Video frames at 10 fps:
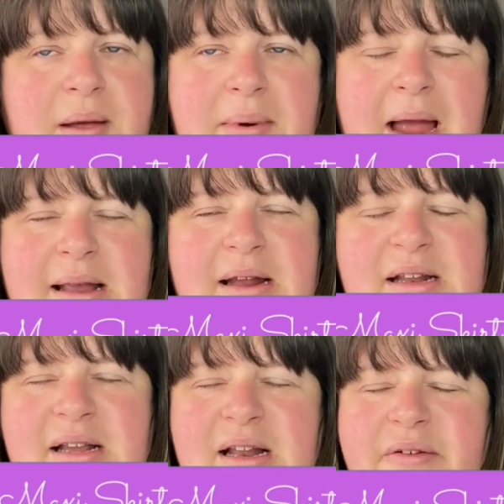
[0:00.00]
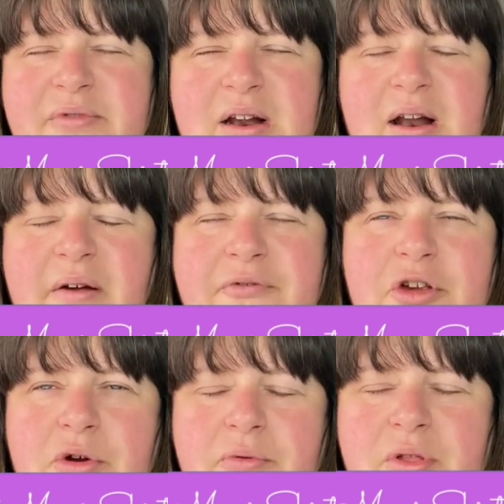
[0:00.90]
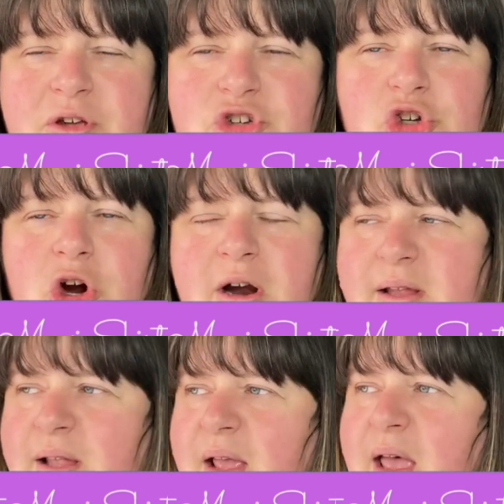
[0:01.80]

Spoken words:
Patterns, and I've done a few of the shorts,